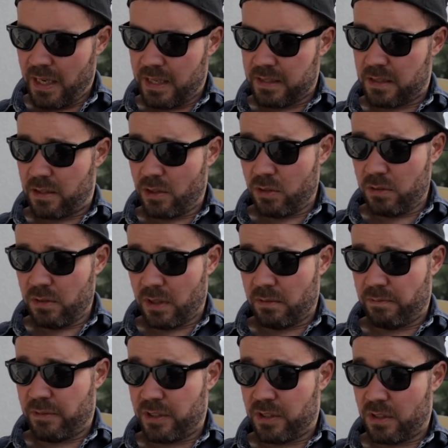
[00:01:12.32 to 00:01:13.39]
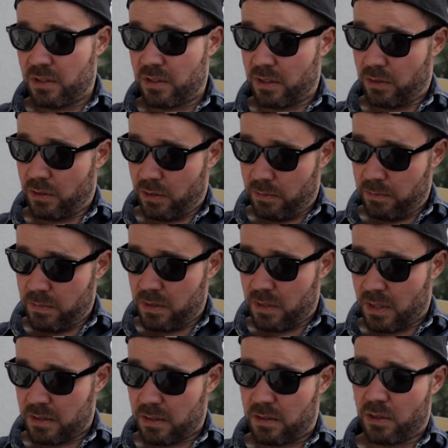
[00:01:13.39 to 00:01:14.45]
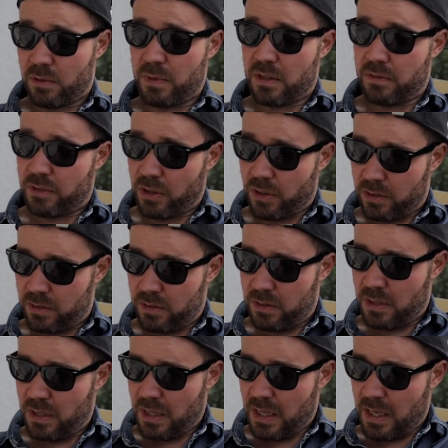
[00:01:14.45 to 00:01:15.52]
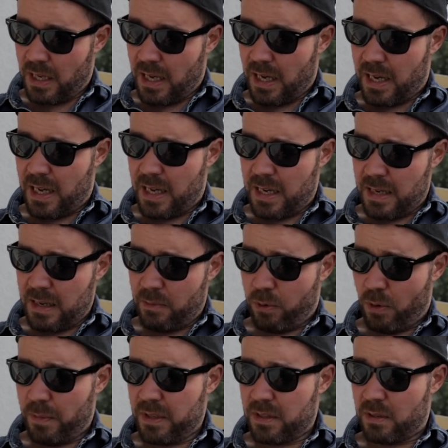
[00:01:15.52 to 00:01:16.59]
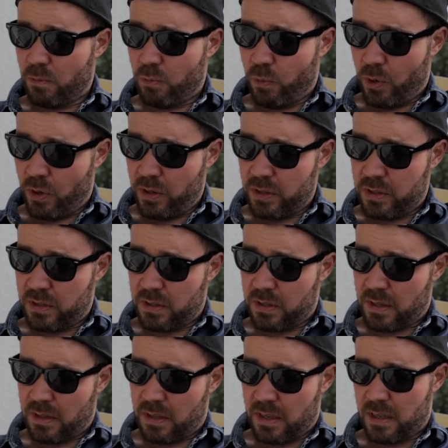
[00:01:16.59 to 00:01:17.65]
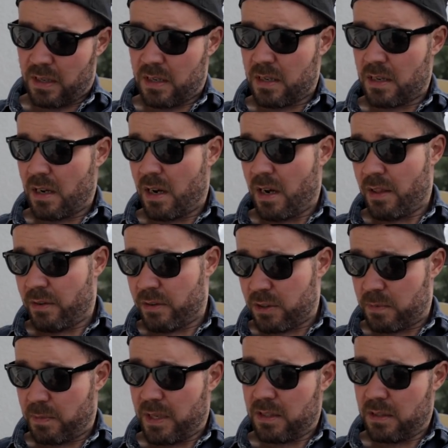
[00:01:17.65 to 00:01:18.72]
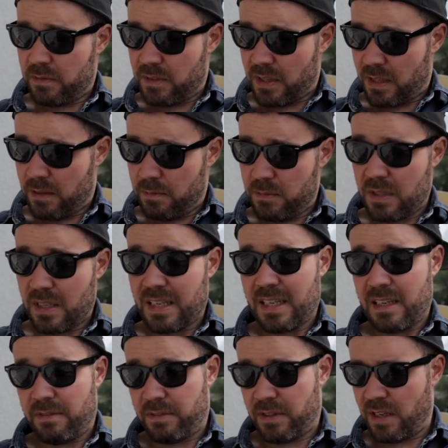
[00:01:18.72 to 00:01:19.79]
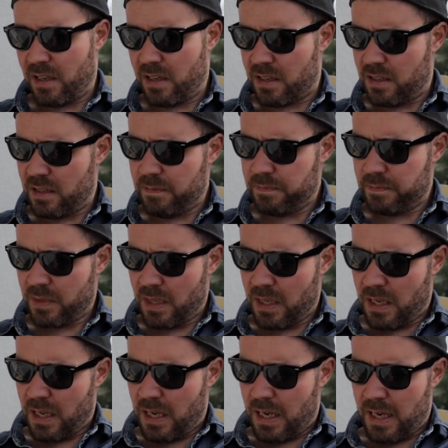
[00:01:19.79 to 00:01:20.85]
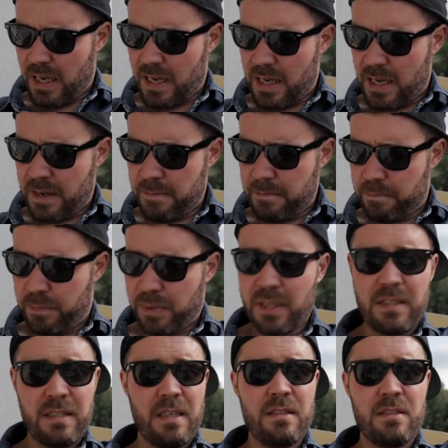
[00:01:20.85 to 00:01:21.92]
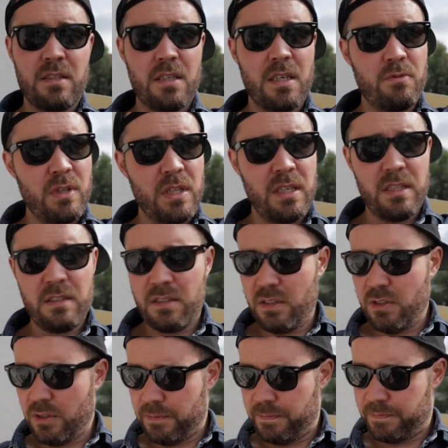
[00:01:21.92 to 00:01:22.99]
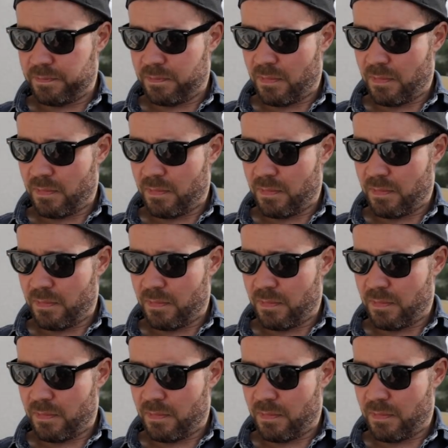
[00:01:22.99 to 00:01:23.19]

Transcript: Is it still done in vintage shuttle looms? Is it still made of cotton? Uh, what makes them worse than other expensive denims, if they are? Um, please answer, I really need to know.